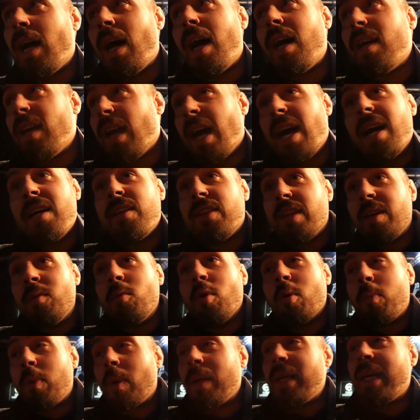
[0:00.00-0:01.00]
I think
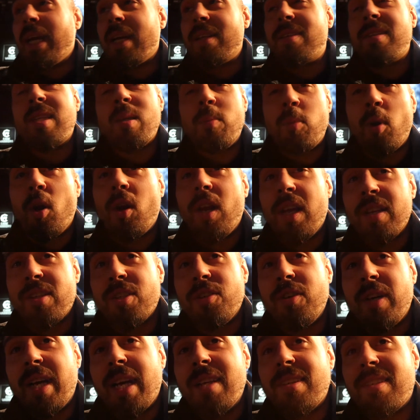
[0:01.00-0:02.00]
we'll probably get to see Brock
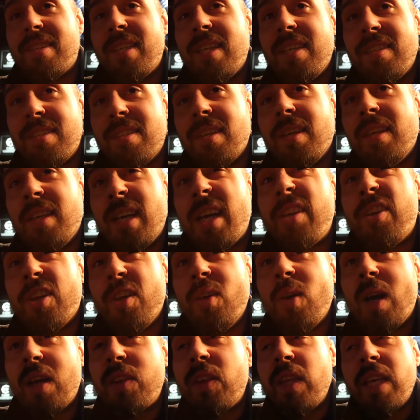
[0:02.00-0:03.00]
Lesnar against DC. I
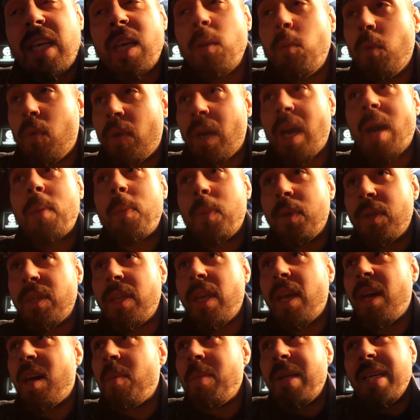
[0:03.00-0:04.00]
do. I think it will happen.
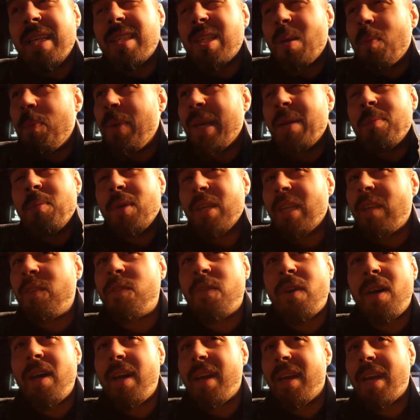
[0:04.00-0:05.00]
Yeah, I mean, it's a big money
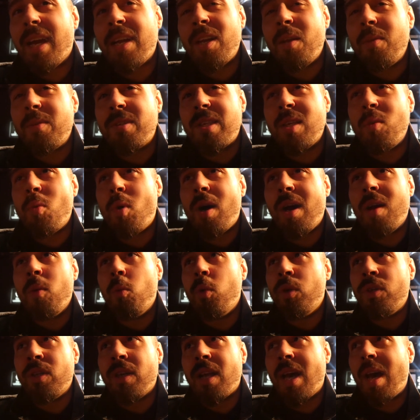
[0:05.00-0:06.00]
fight. I don't see why it
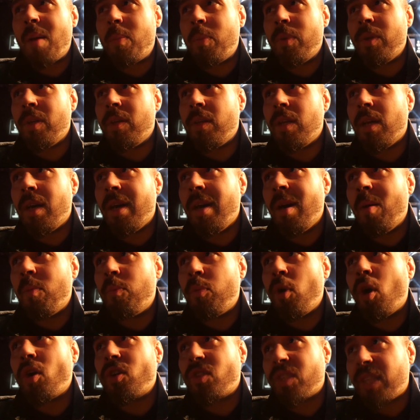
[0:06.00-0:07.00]
wouldn't happen.
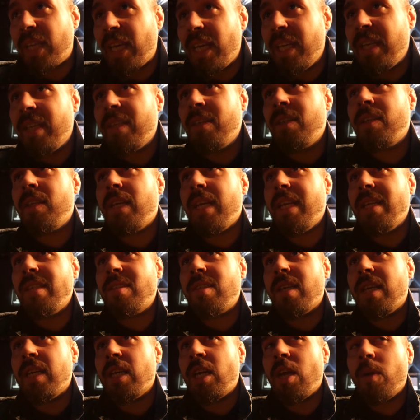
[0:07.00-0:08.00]
Brock's keen.
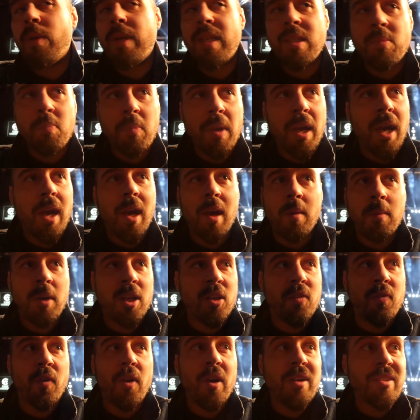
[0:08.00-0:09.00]
He's
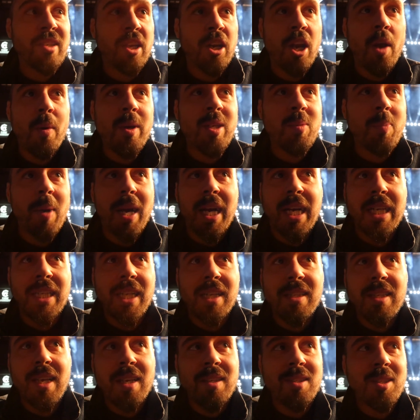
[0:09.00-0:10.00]
as far as I know, he's back in
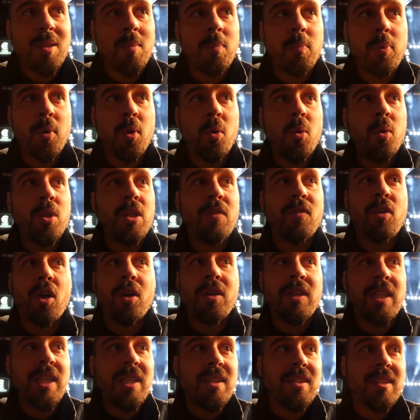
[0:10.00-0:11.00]
the testing pool. You've
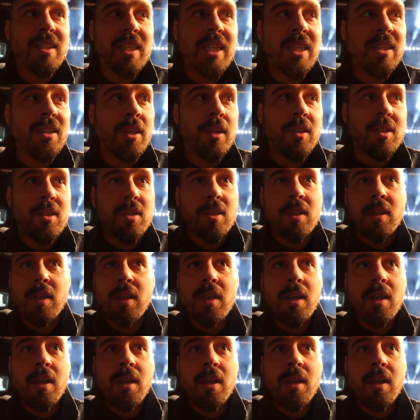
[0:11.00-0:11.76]
got DC that's